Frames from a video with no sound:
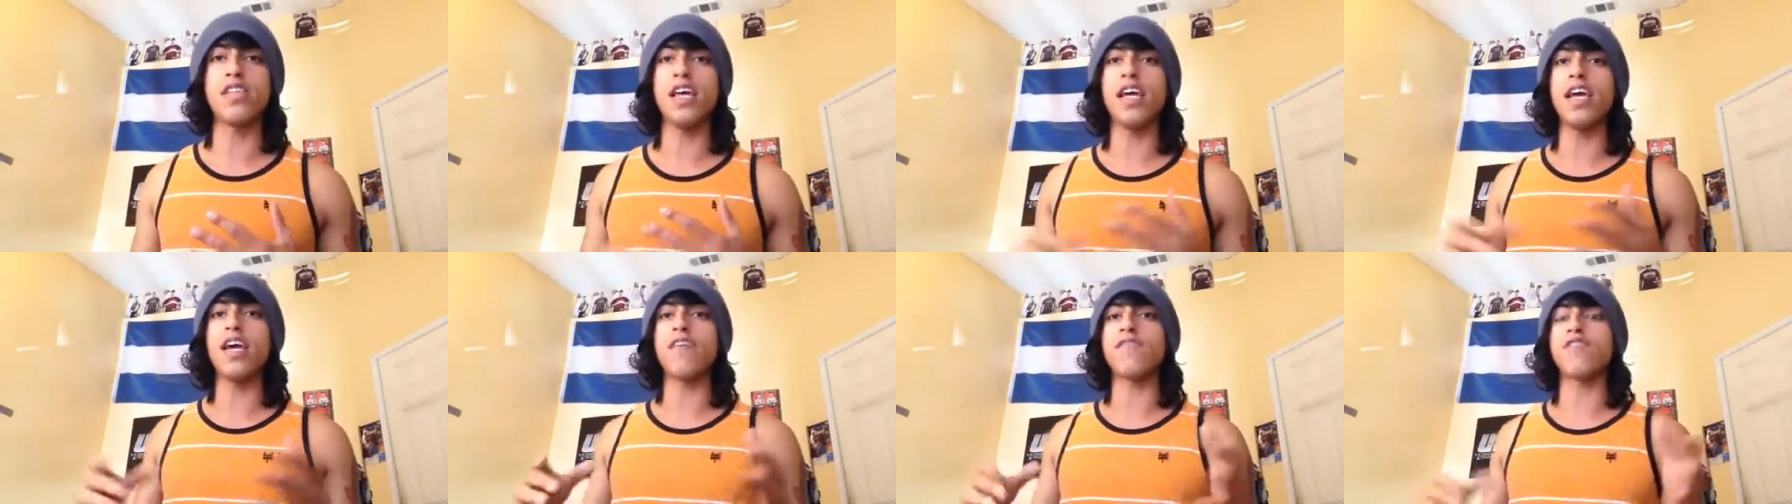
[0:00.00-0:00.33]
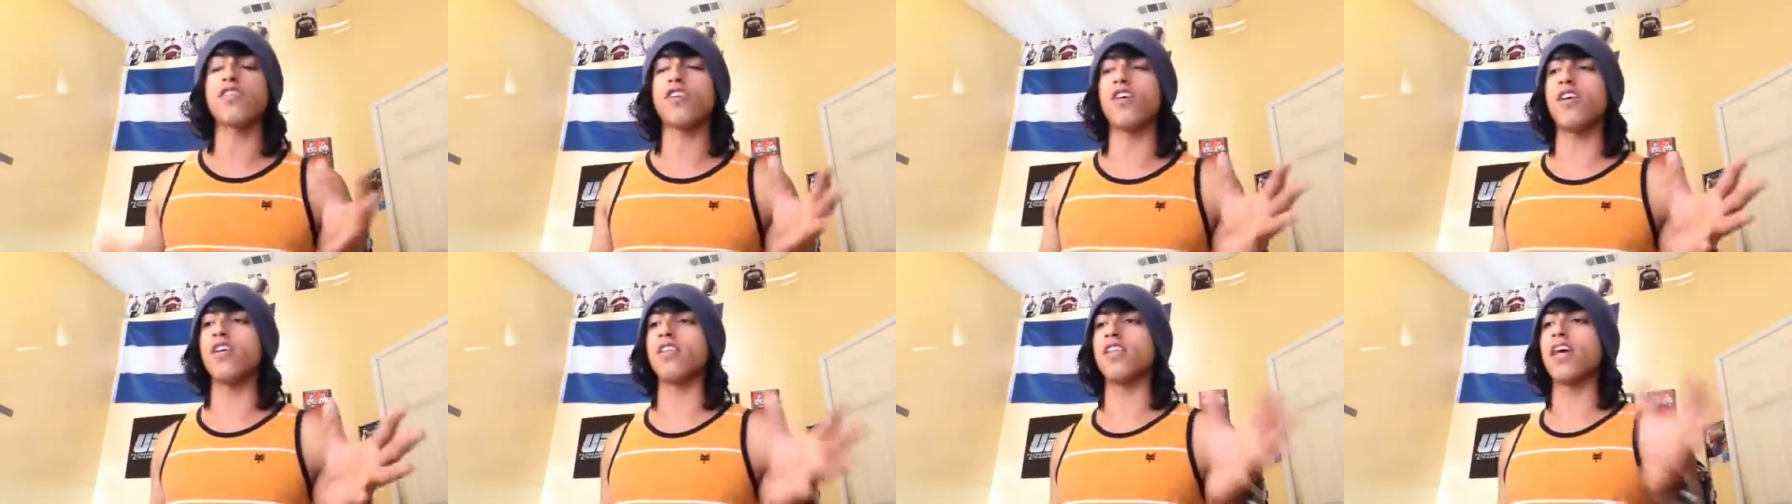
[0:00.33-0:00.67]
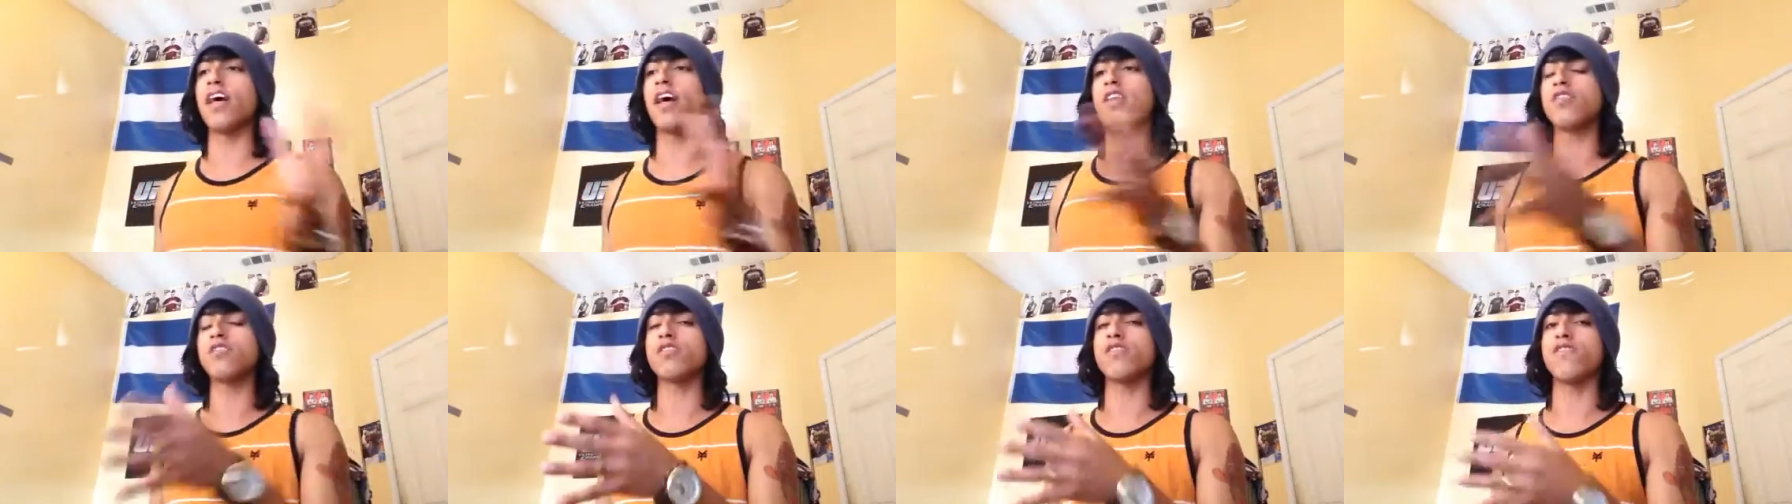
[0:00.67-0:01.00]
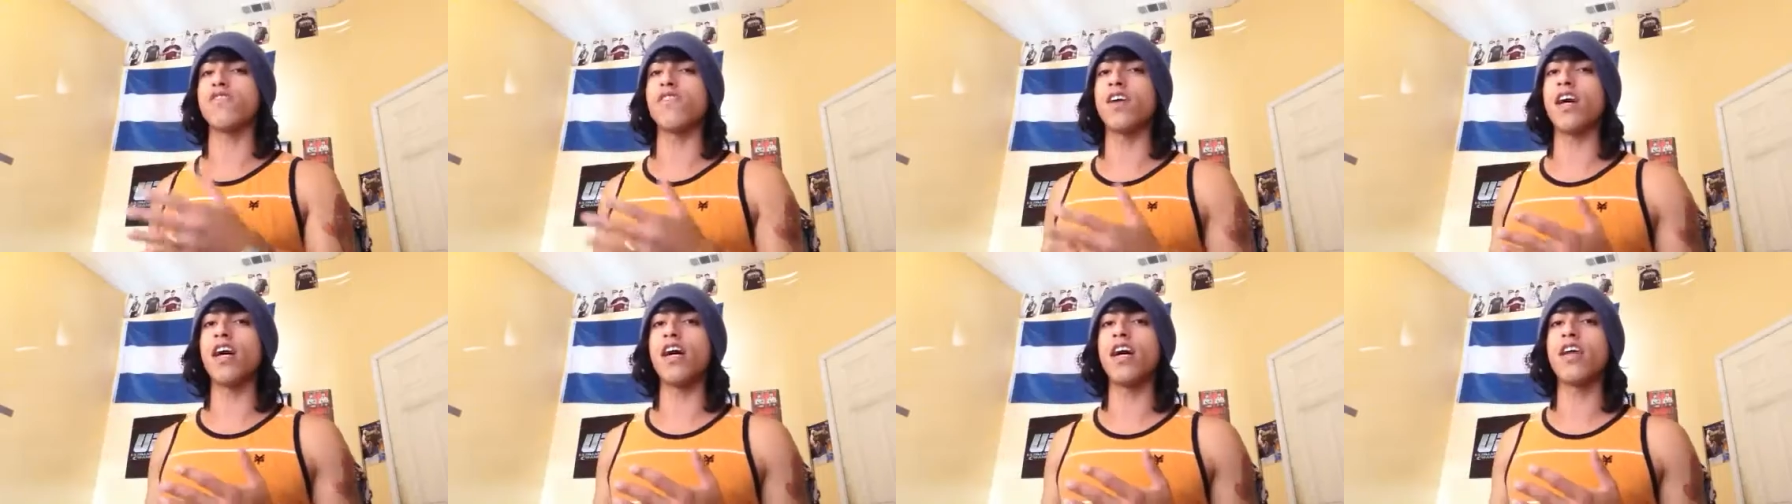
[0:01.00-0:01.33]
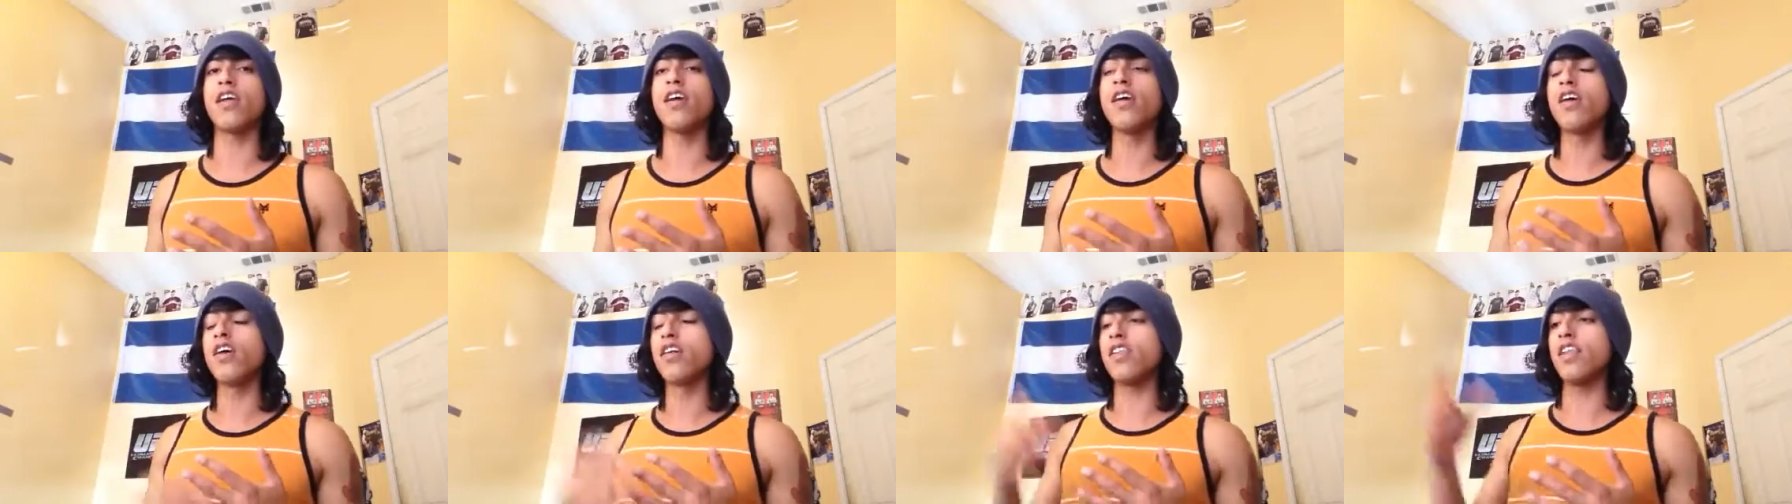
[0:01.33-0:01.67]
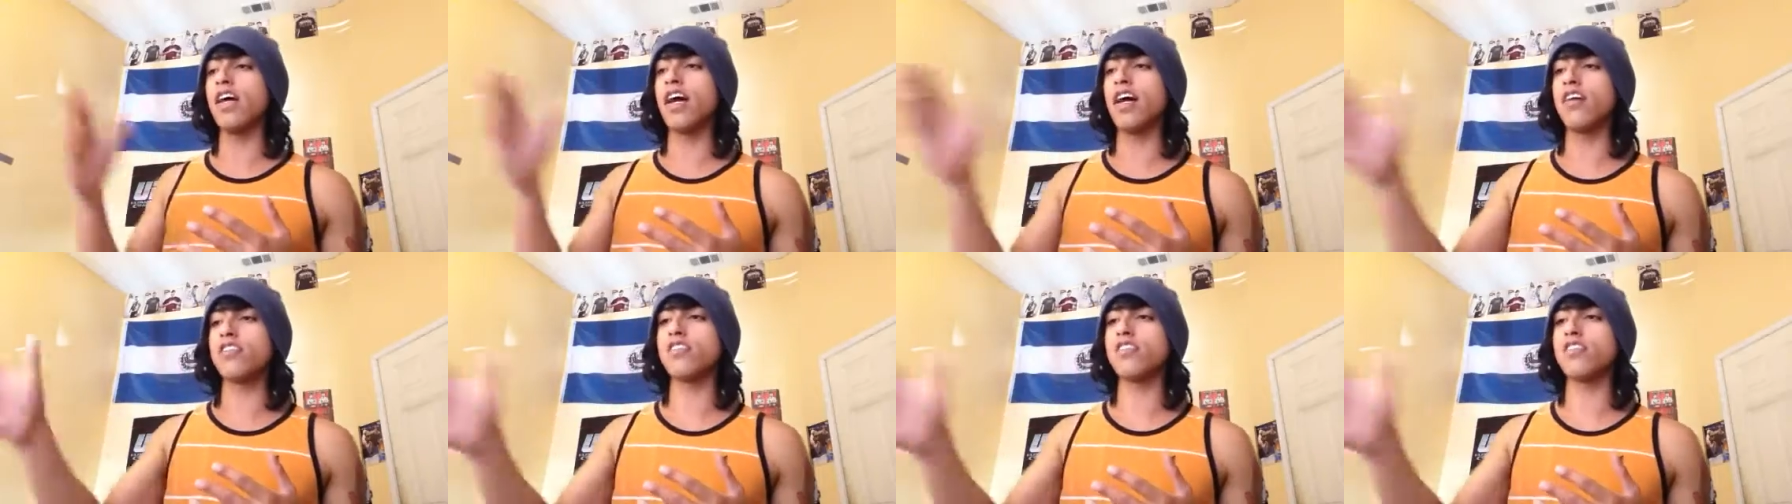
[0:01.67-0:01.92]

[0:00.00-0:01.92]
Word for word: They have turned the house of God, the